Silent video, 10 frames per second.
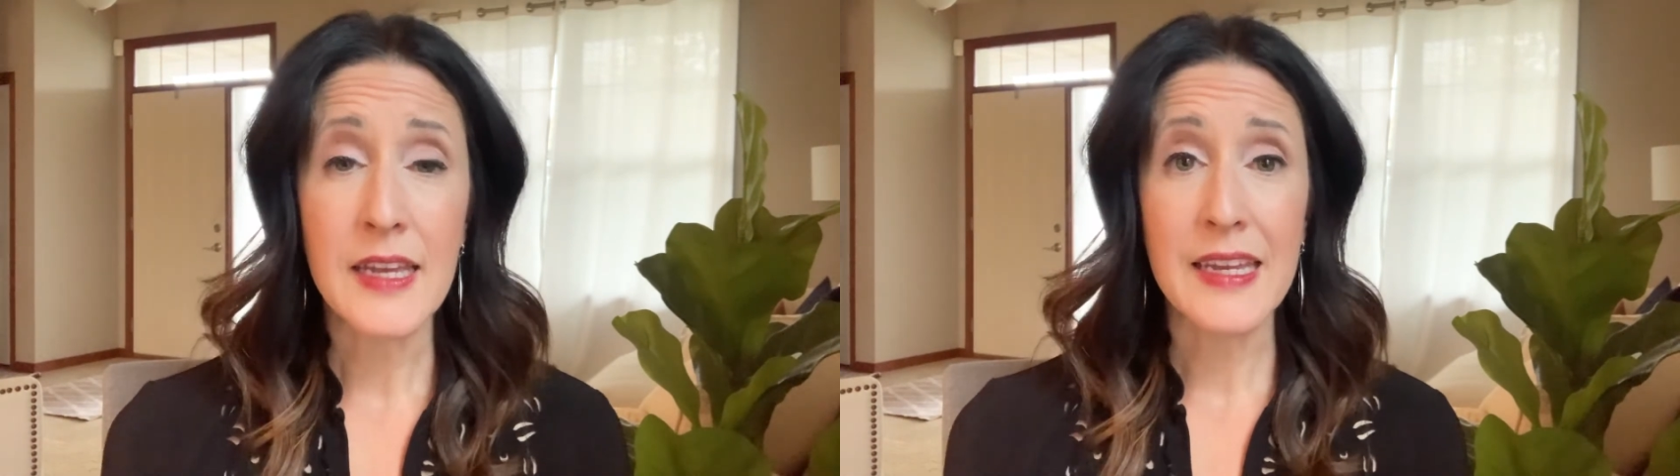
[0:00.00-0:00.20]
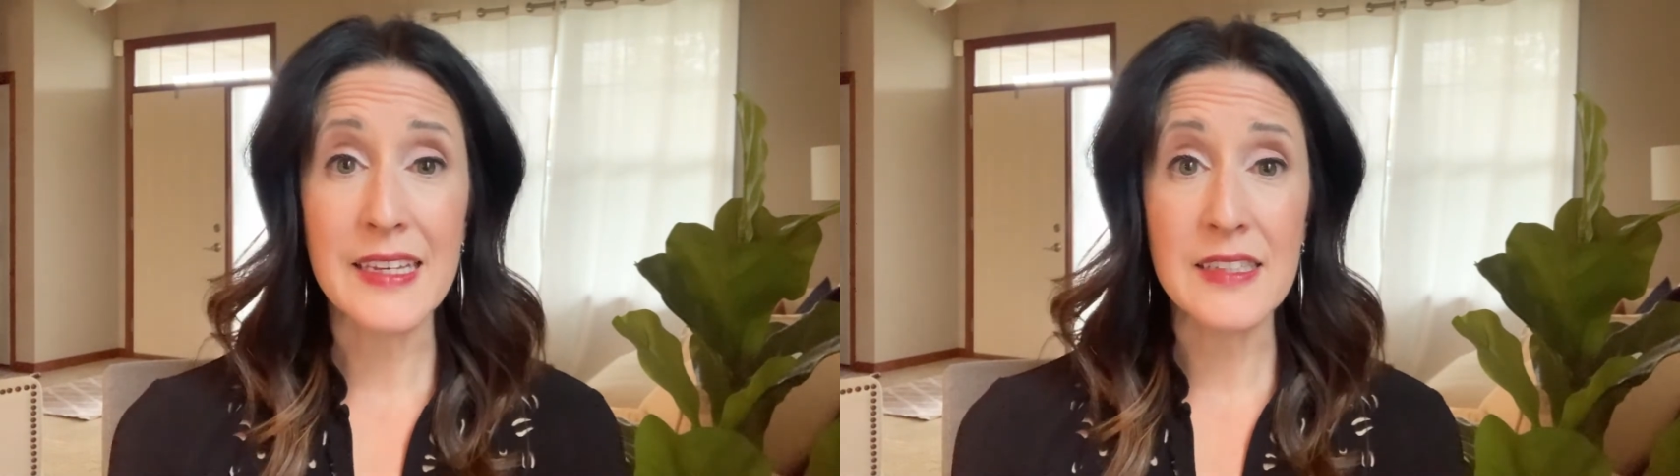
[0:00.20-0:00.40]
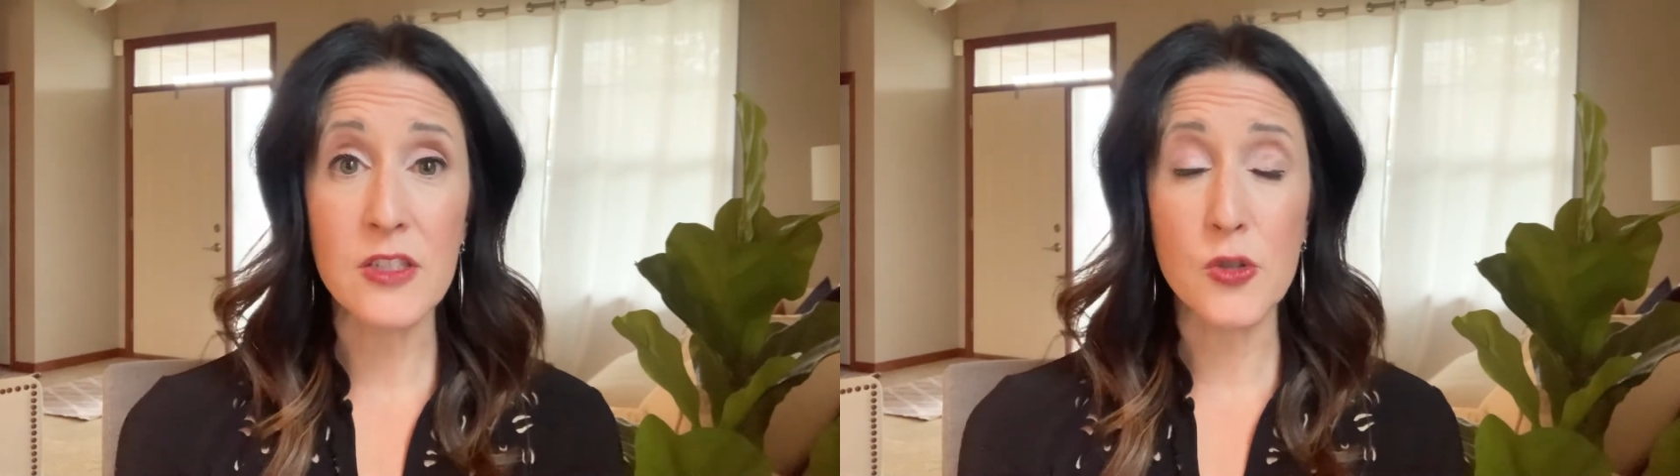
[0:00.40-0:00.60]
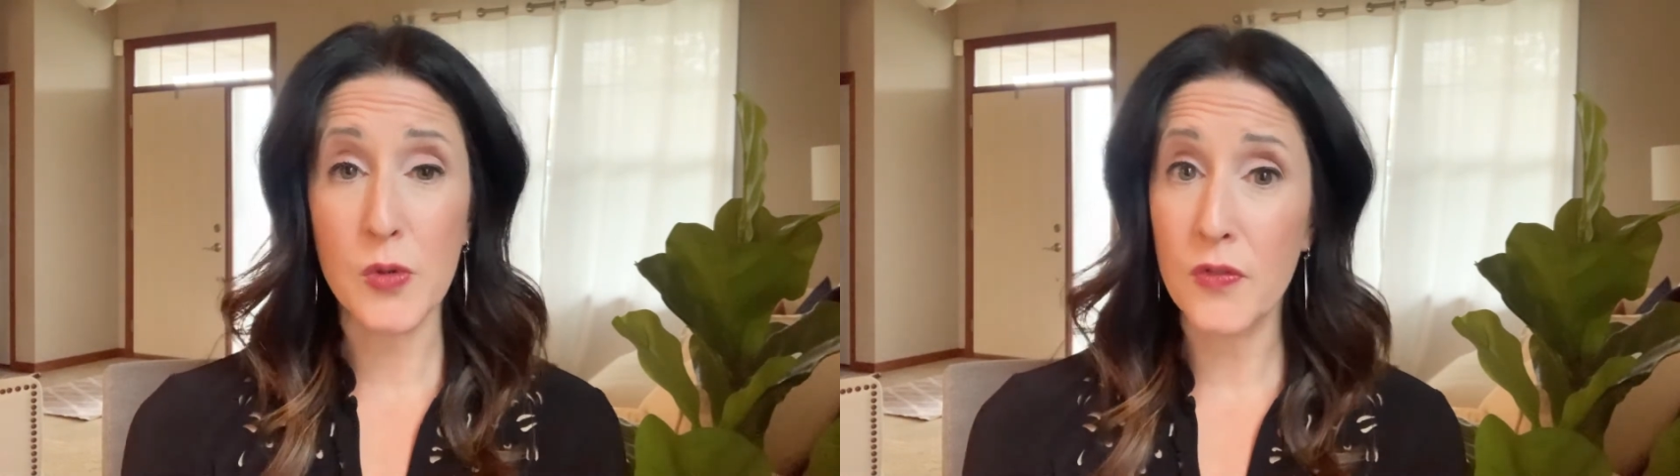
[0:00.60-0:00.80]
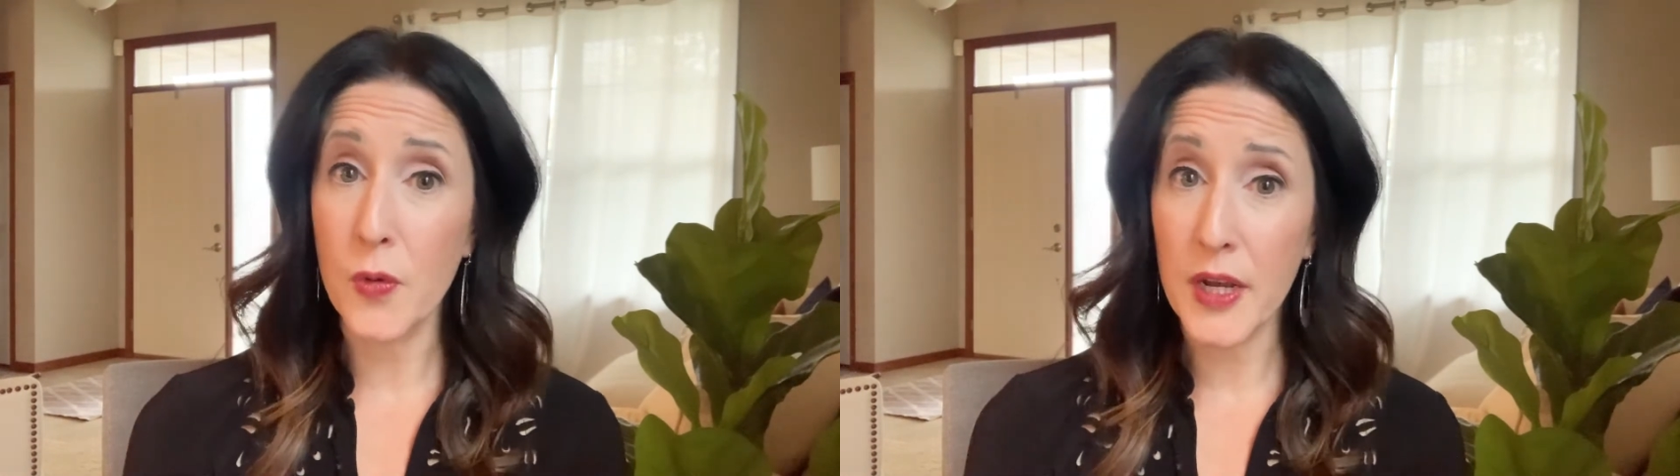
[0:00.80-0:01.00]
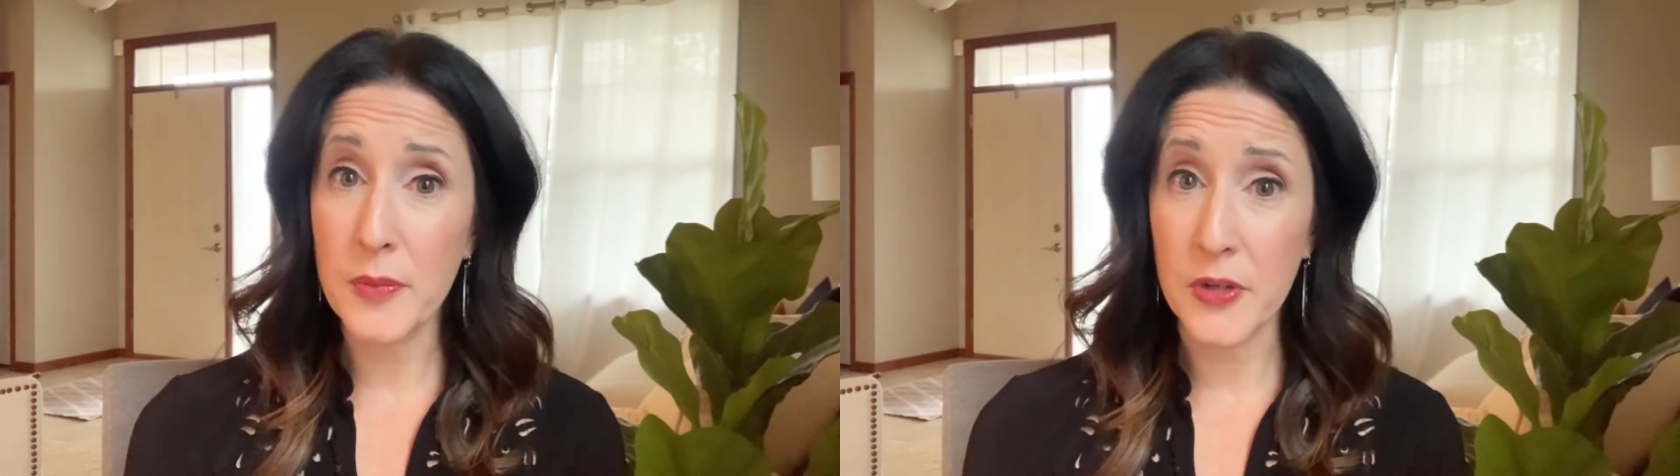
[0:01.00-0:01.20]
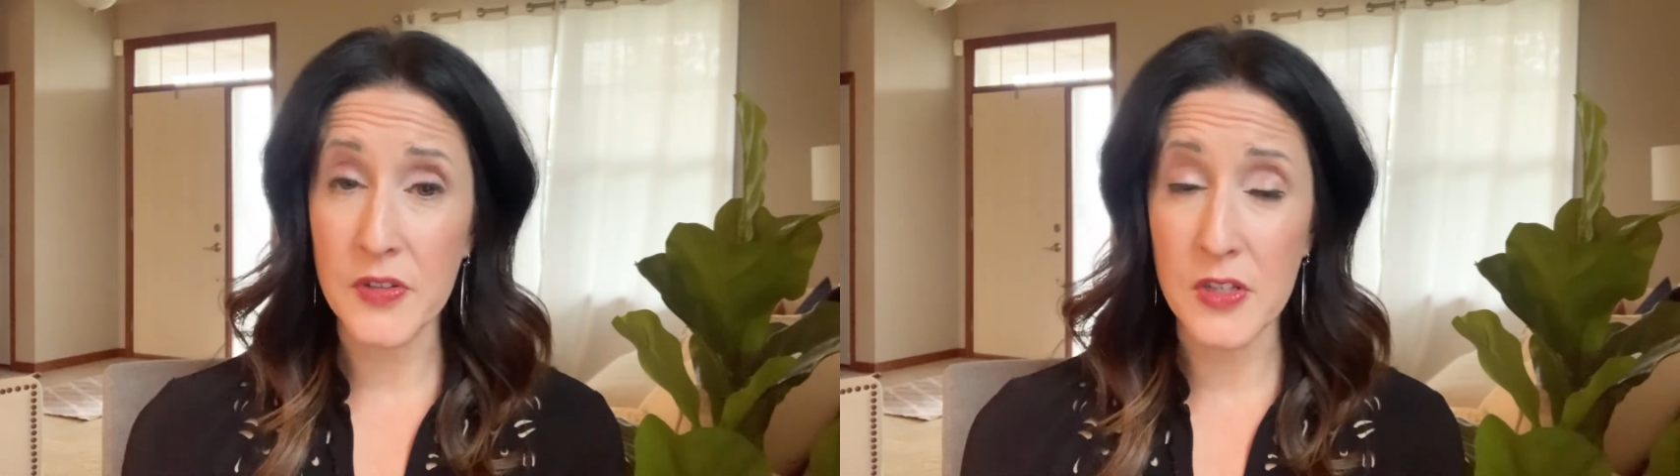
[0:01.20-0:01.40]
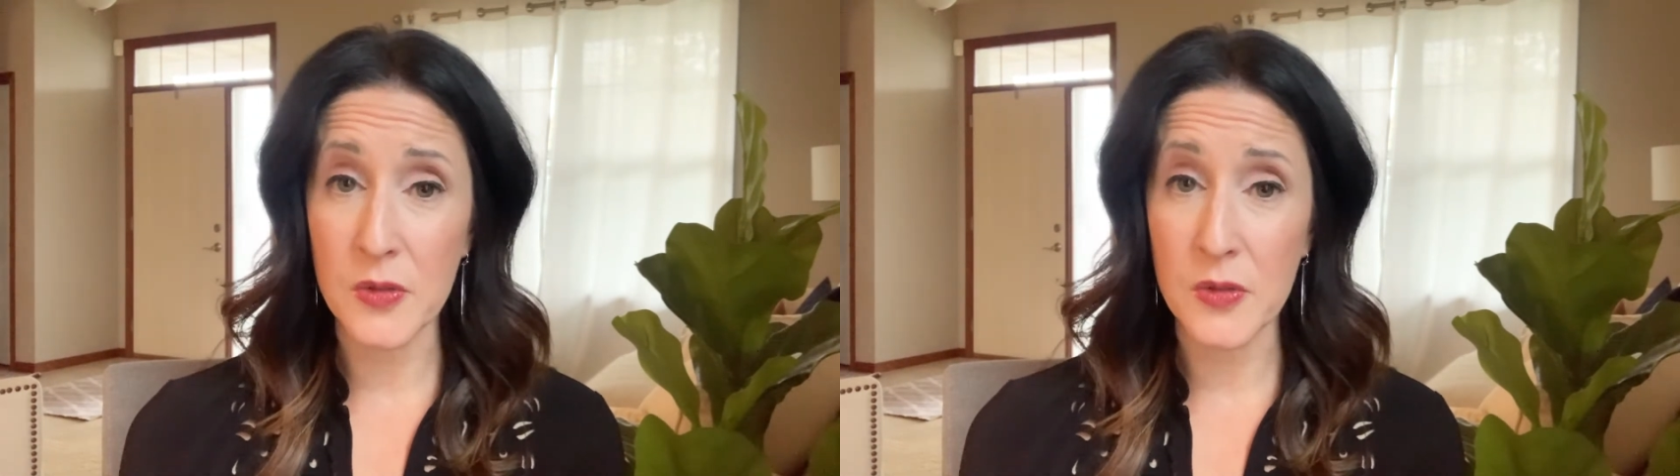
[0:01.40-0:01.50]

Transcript: Is it to avoid personal